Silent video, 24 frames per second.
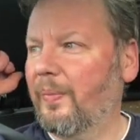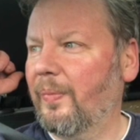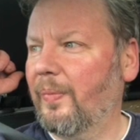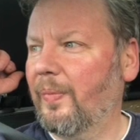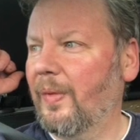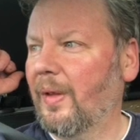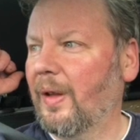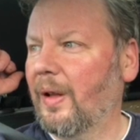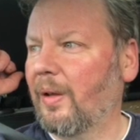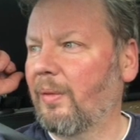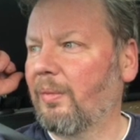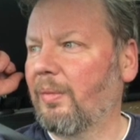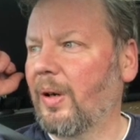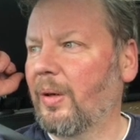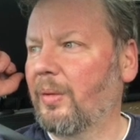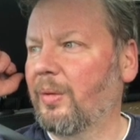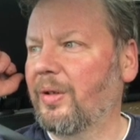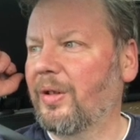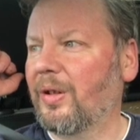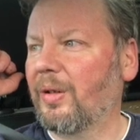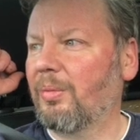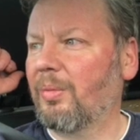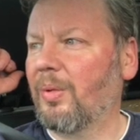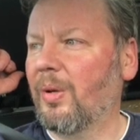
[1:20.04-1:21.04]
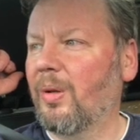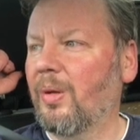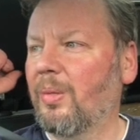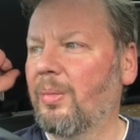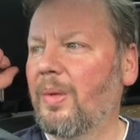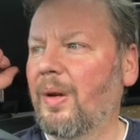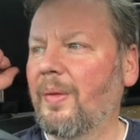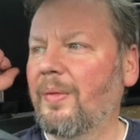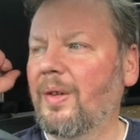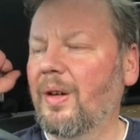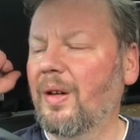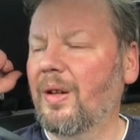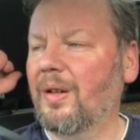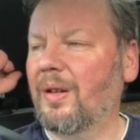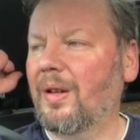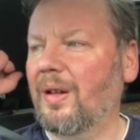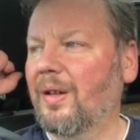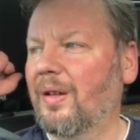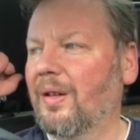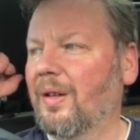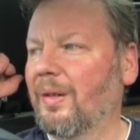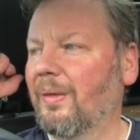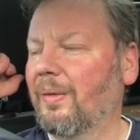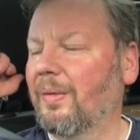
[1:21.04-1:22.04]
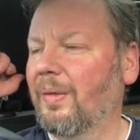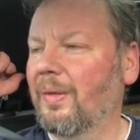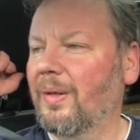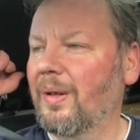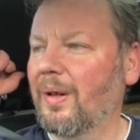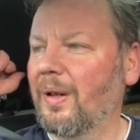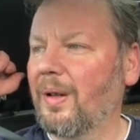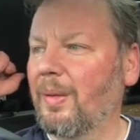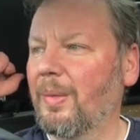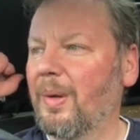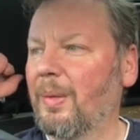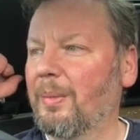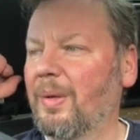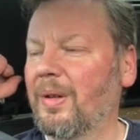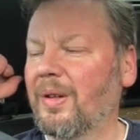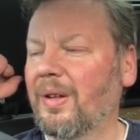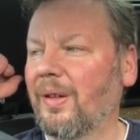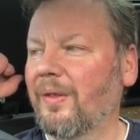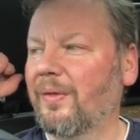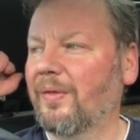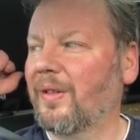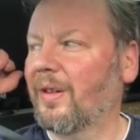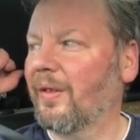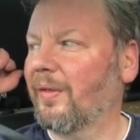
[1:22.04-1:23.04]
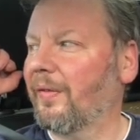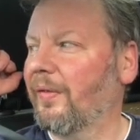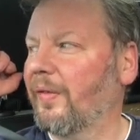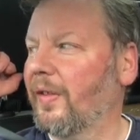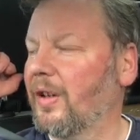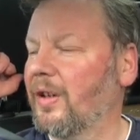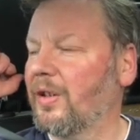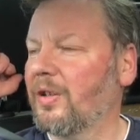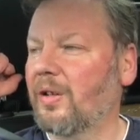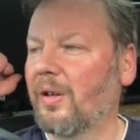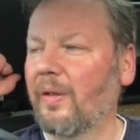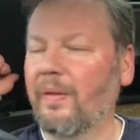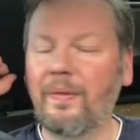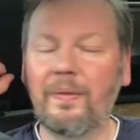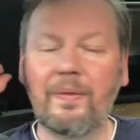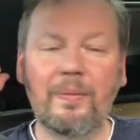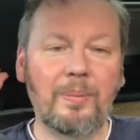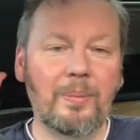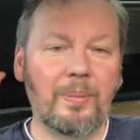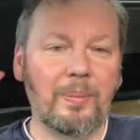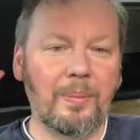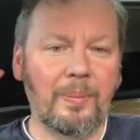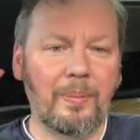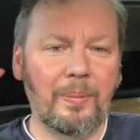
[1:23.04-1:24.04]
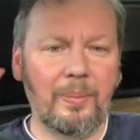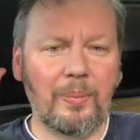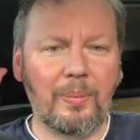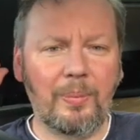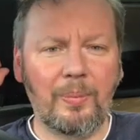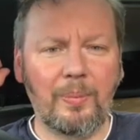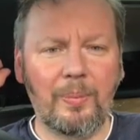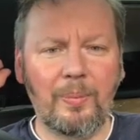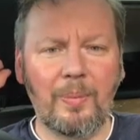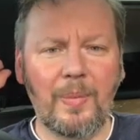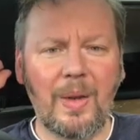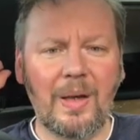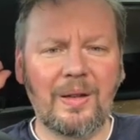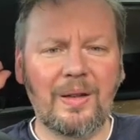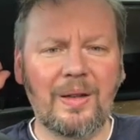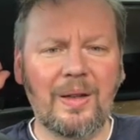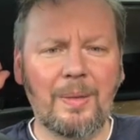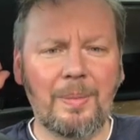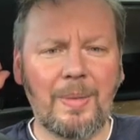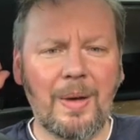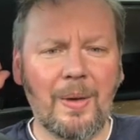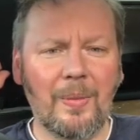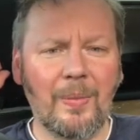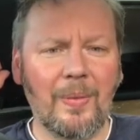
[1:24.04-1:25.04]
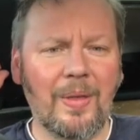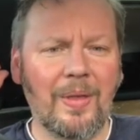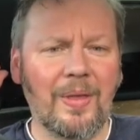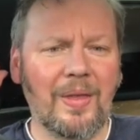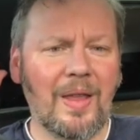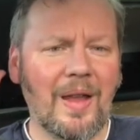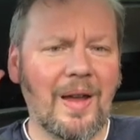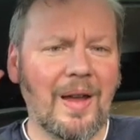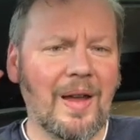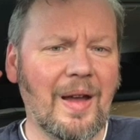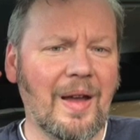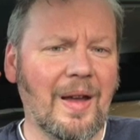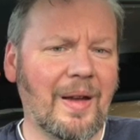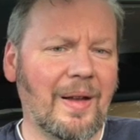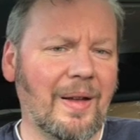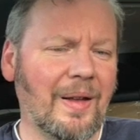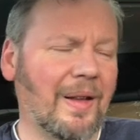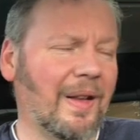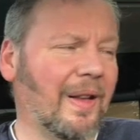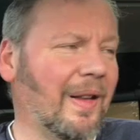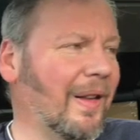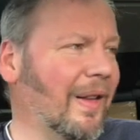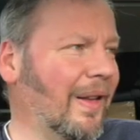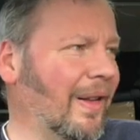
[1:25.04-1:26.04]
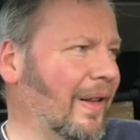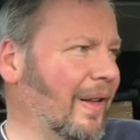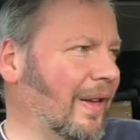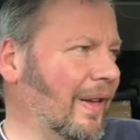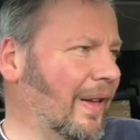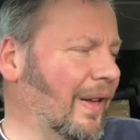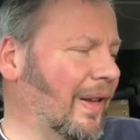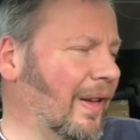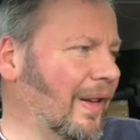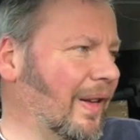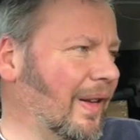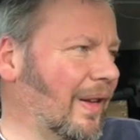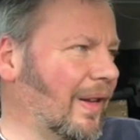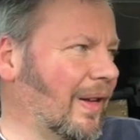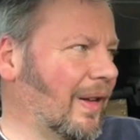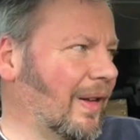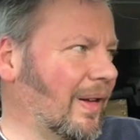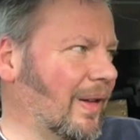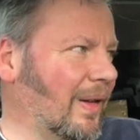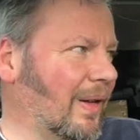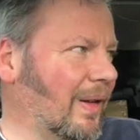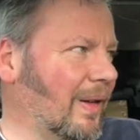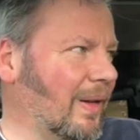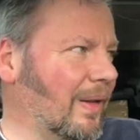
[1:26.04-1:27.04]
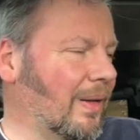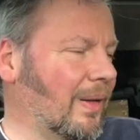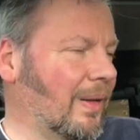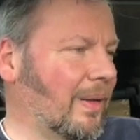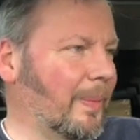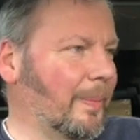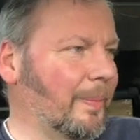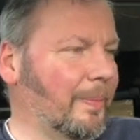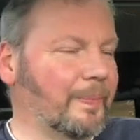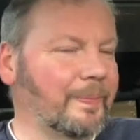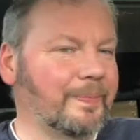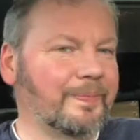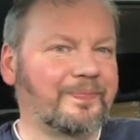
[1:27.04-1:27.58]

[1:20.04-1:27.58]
little roaster room, I've got to kind of commit myself to finish off messing about with that. So